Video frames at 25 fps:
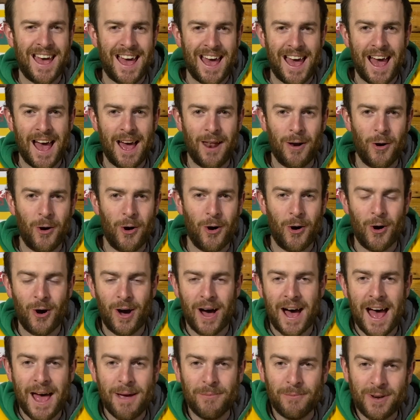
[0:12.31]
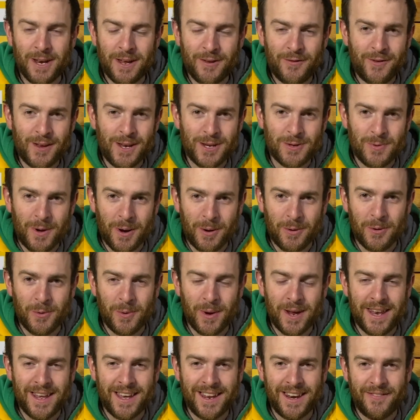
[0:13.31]
Hello, I'm Griffiths, welcome to
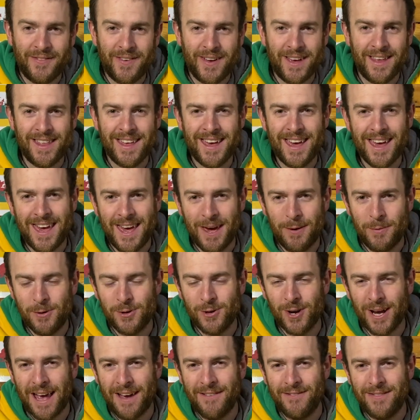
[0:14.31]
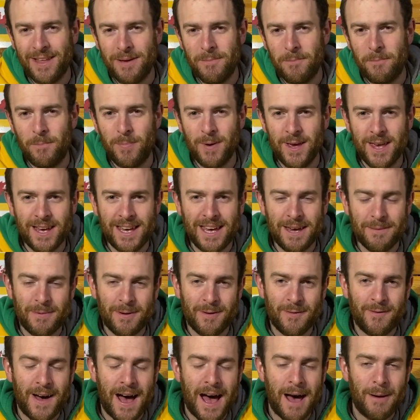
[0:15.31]
Gwenyn Gruffydd. Here we talk everything
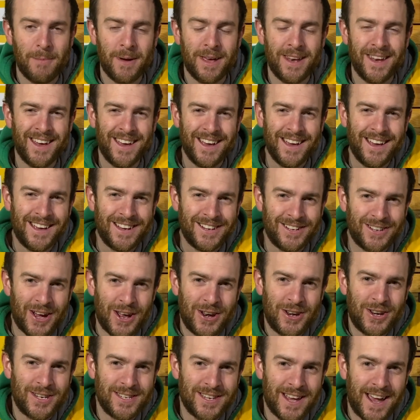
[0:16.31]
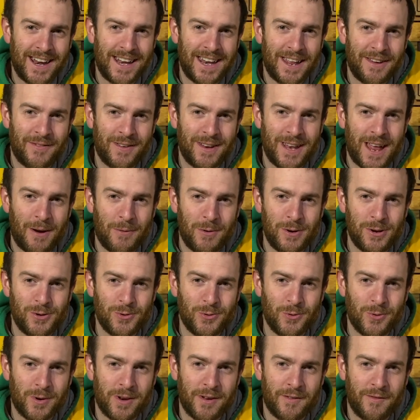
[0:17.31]
beekeeping, farming, countryside living, and we
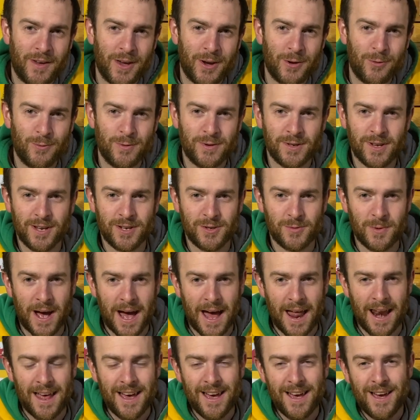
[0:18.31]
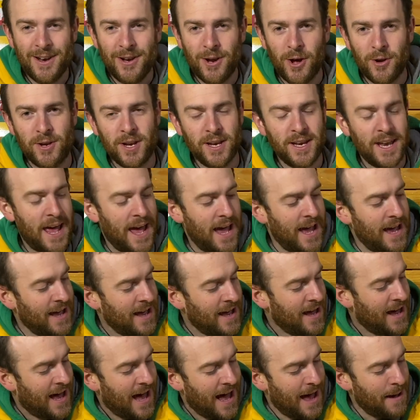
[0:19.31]
do reviews as well. Now today
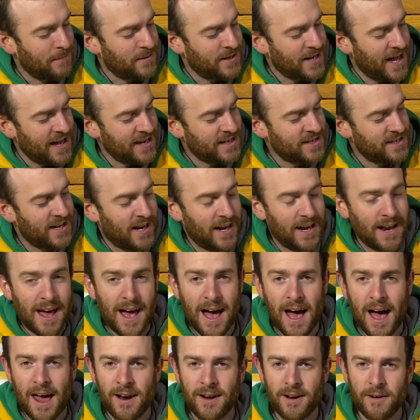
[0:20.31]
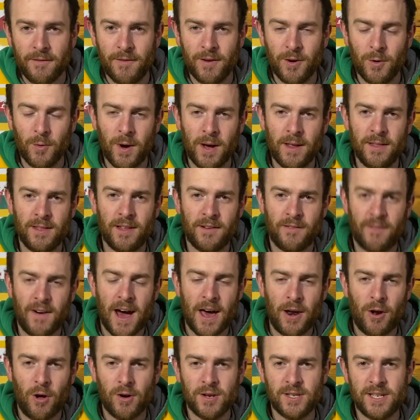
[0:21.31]
I'm testing and reviewing the
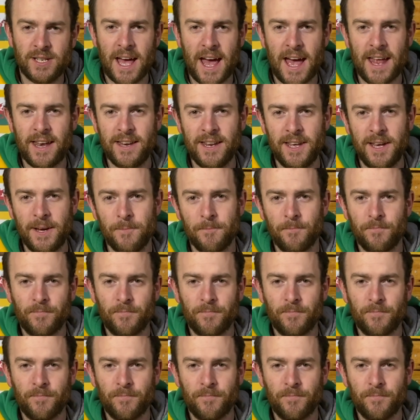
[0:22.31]
Varrox Eddy.